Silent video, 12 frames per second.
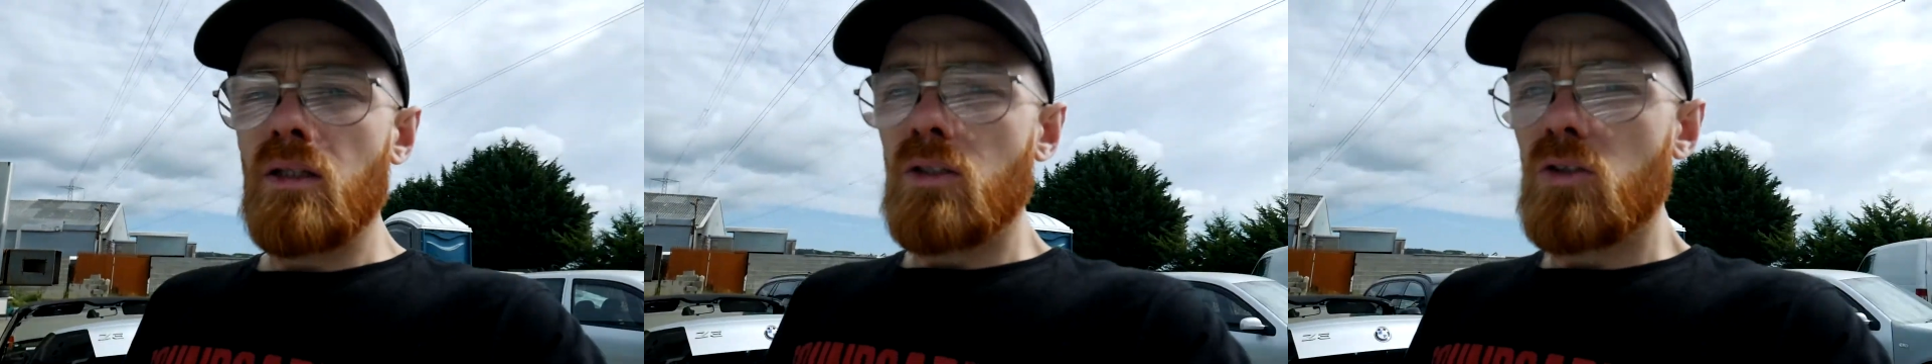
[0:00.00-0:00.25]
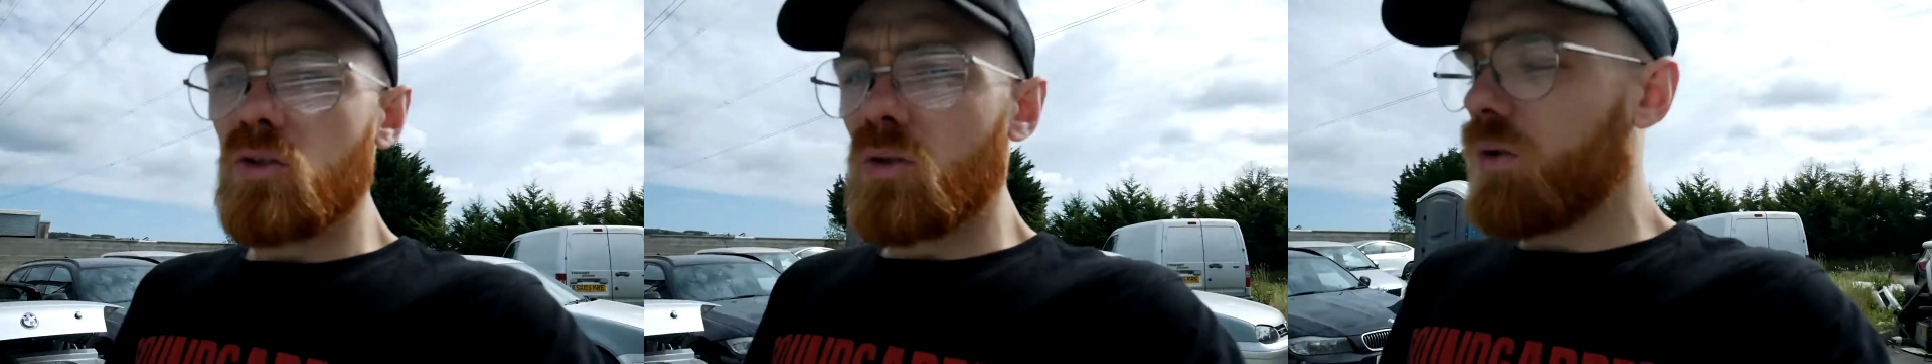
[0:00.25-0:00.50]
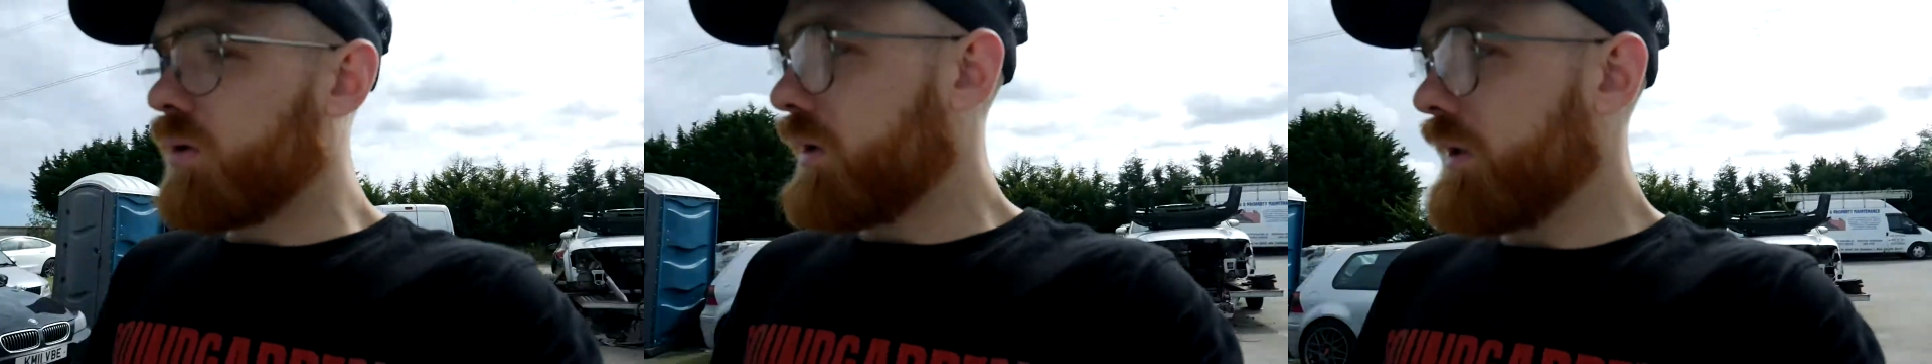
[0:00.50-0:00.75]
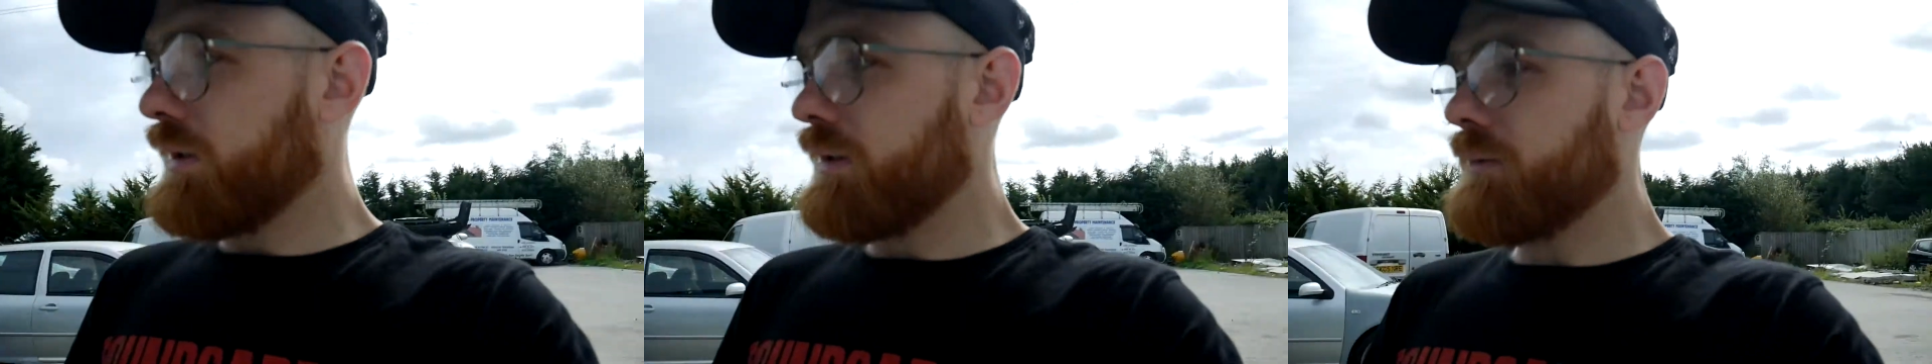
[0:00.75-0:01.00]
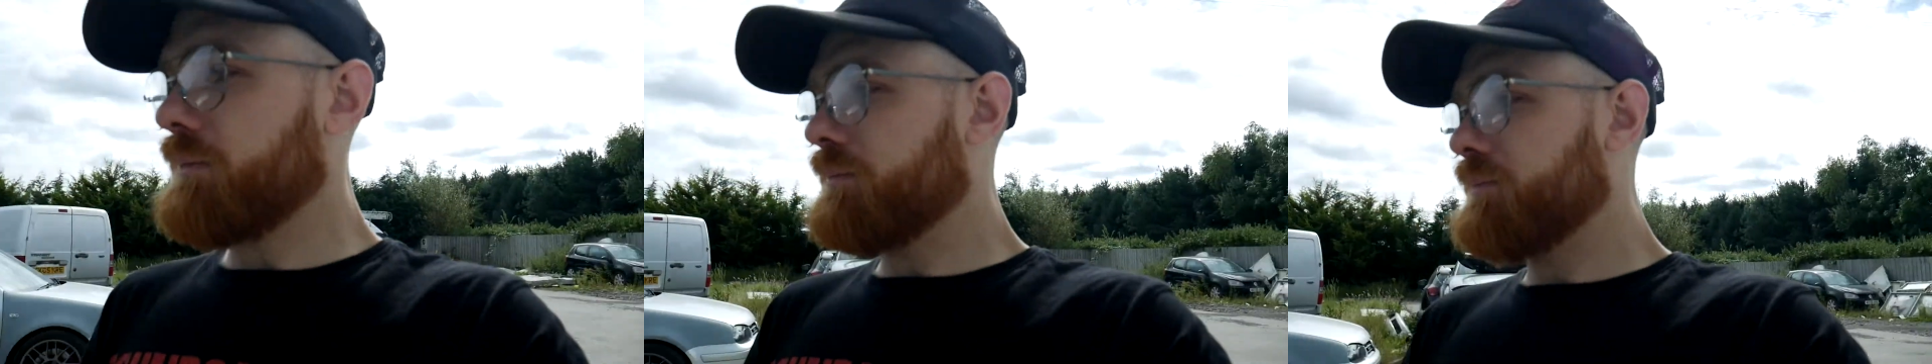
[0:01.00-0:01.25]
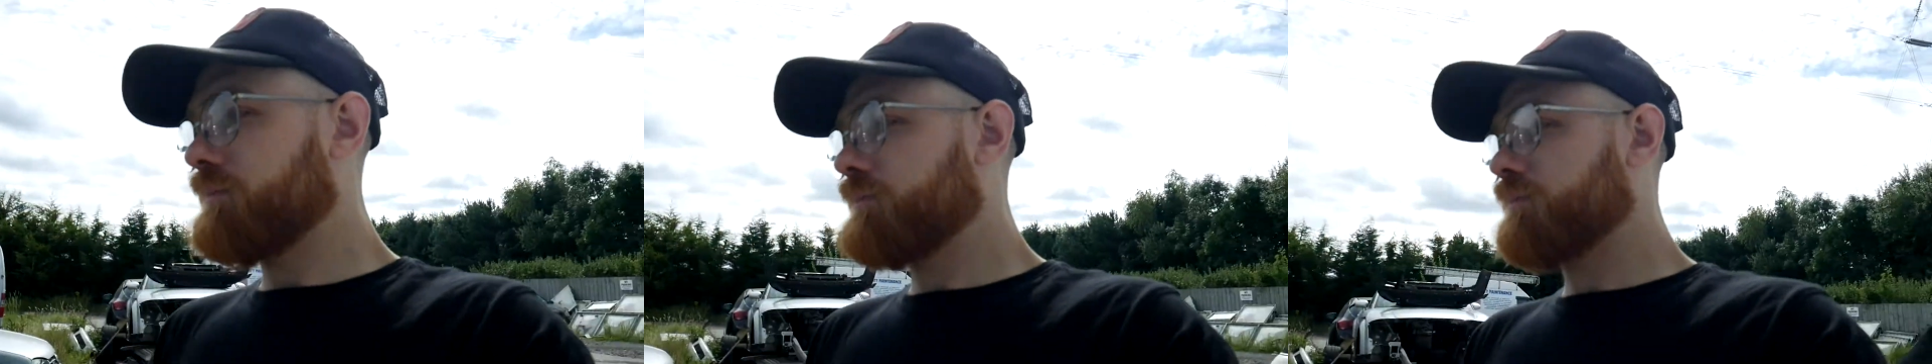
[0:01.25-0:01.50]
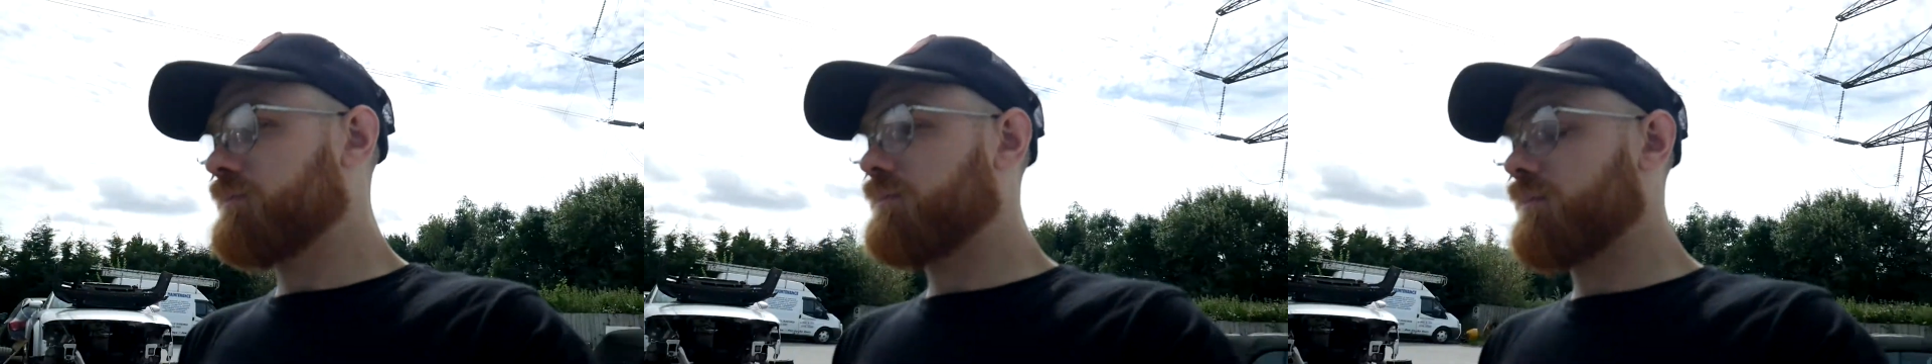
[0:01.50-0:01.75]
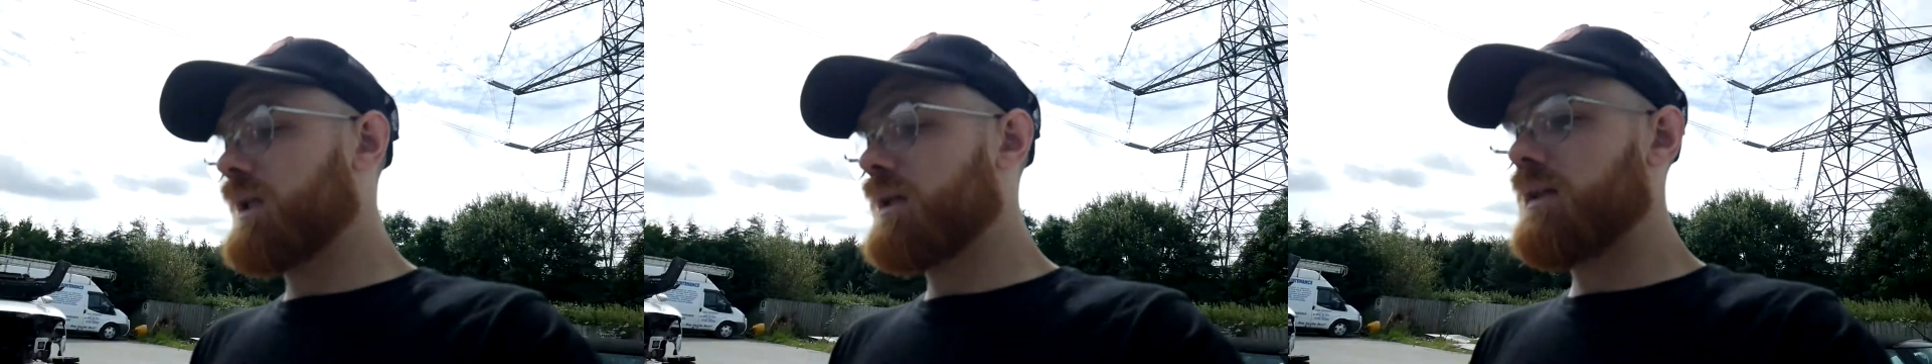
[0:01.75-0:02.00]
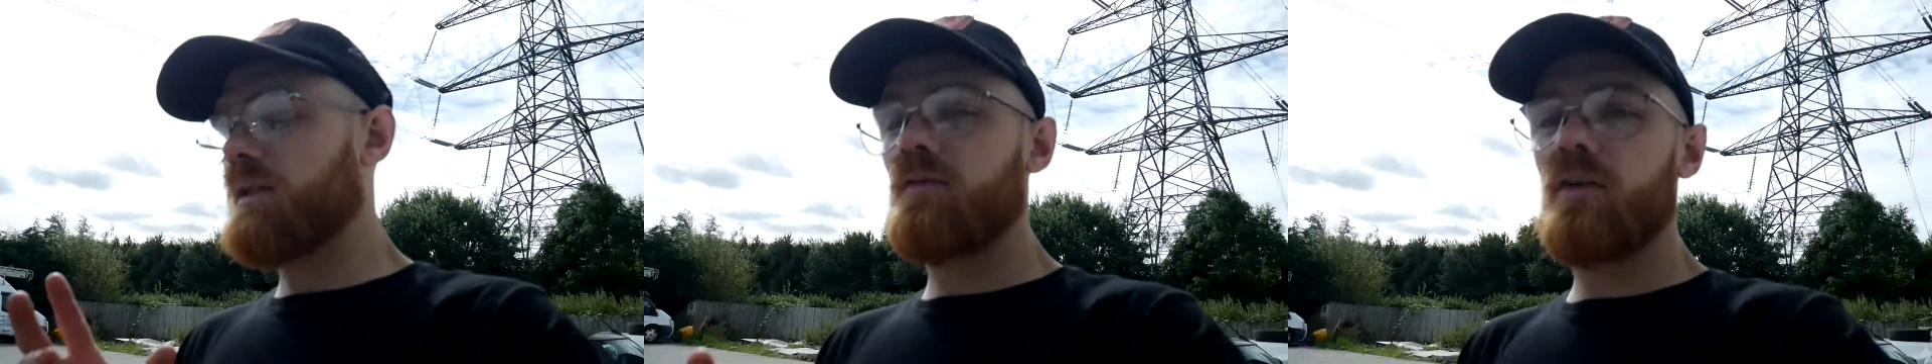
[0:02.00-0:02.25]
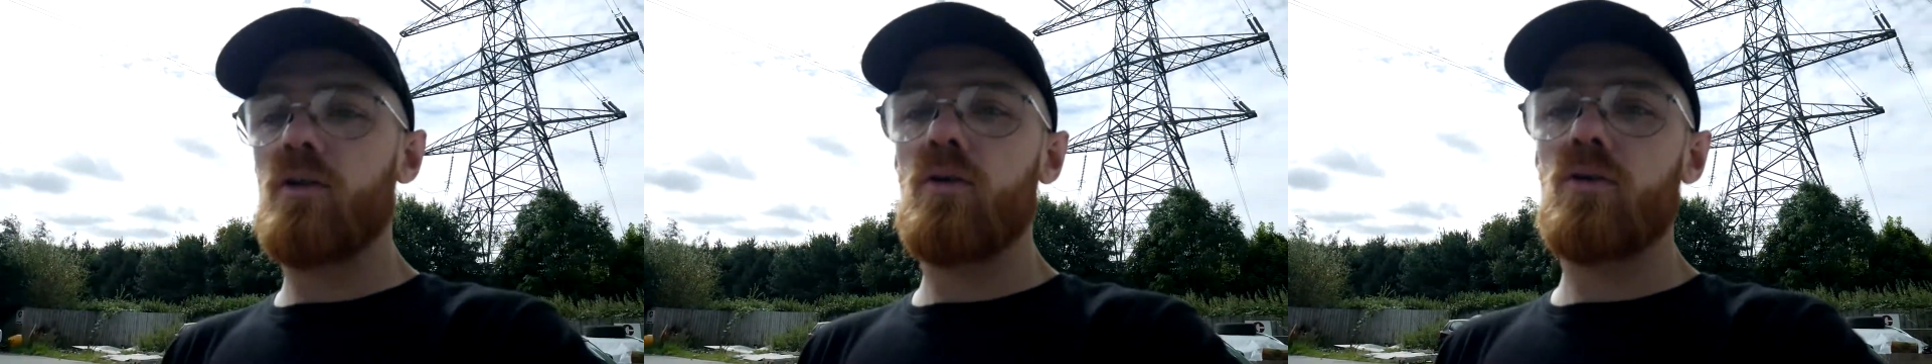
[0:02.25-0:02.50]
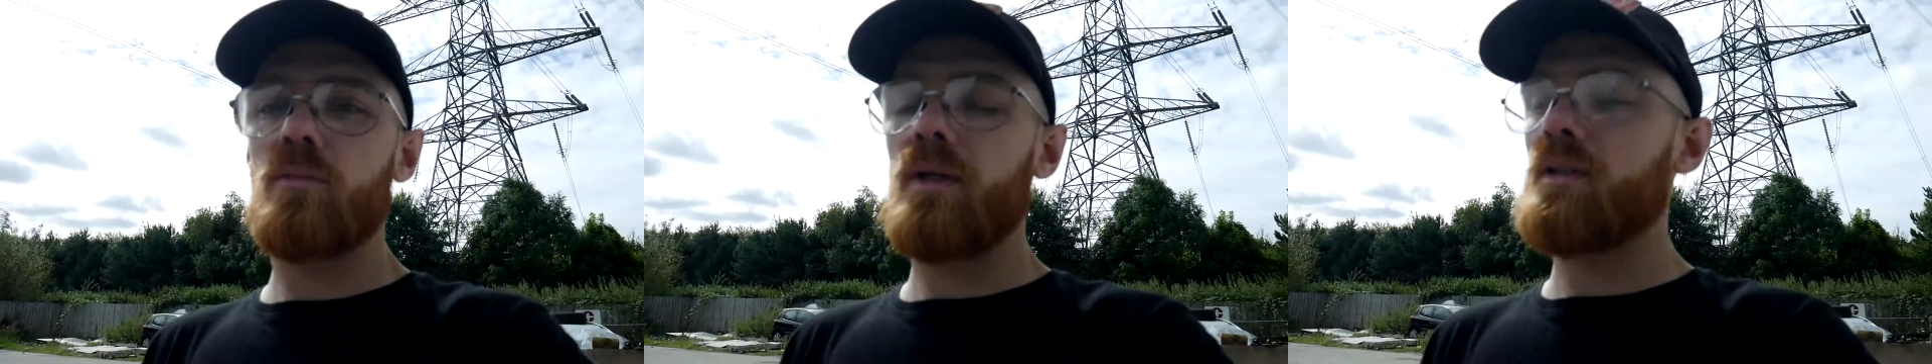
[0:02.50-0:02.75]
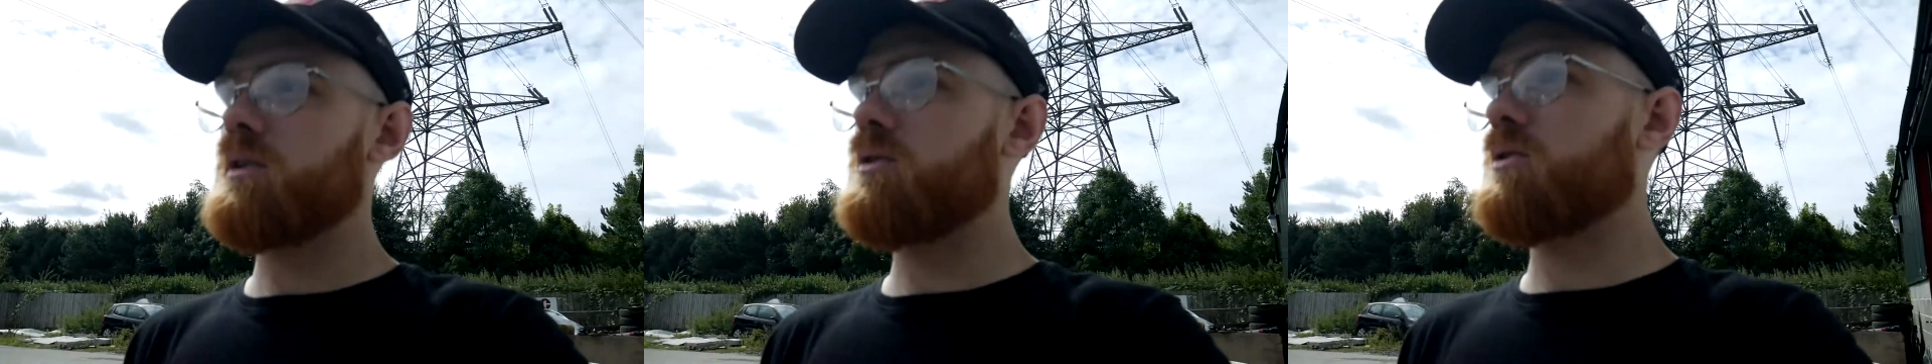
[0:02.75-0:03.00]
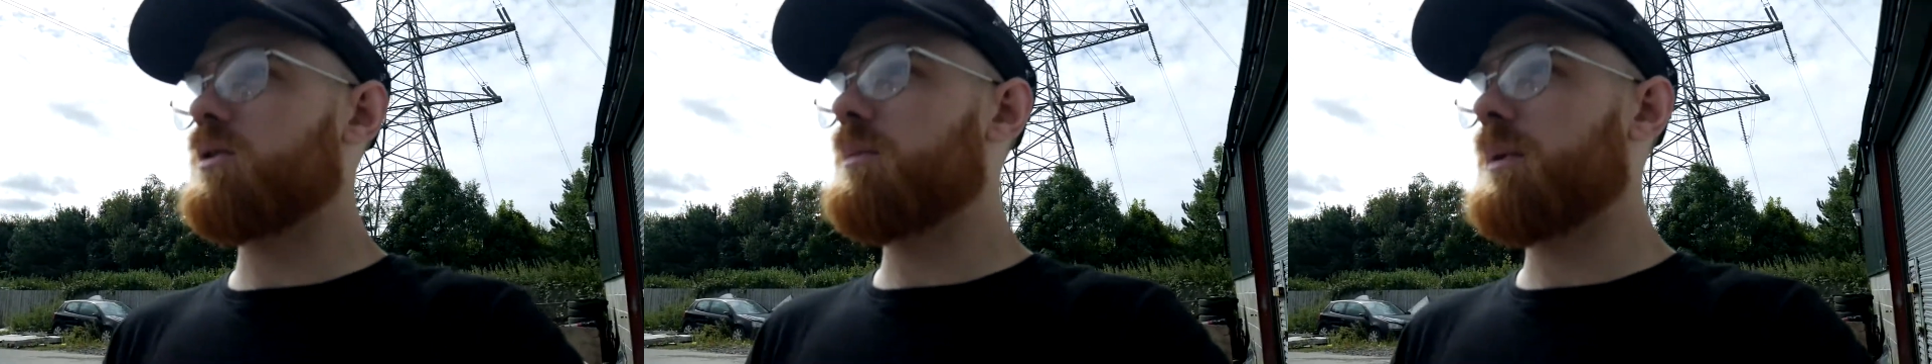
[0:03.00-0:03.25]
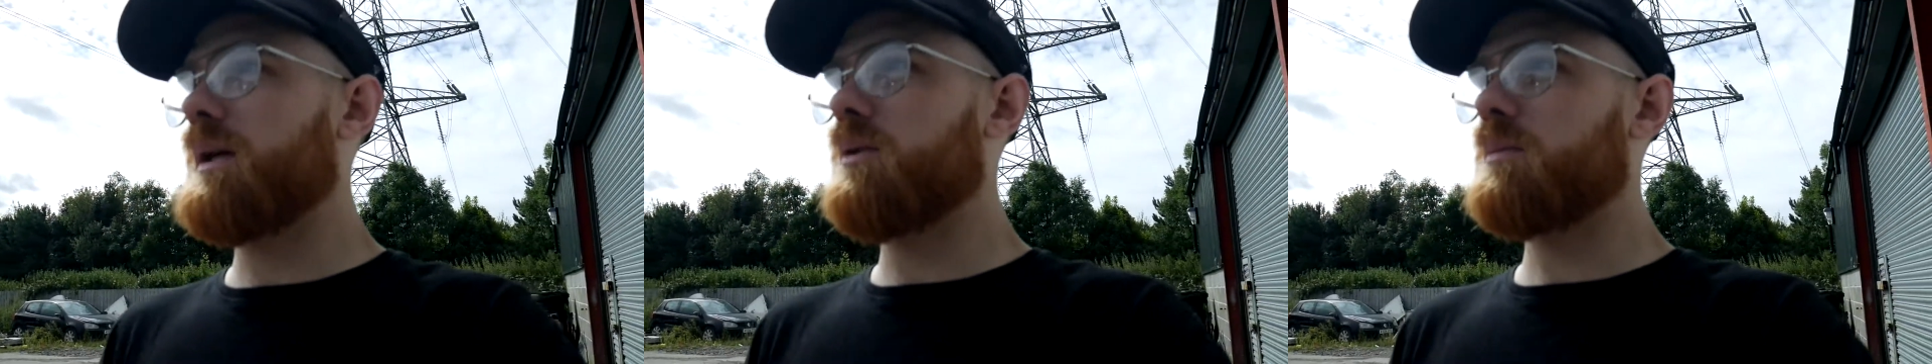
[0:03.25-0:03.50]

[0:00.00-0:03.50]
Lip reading: So this video is basically just going to be an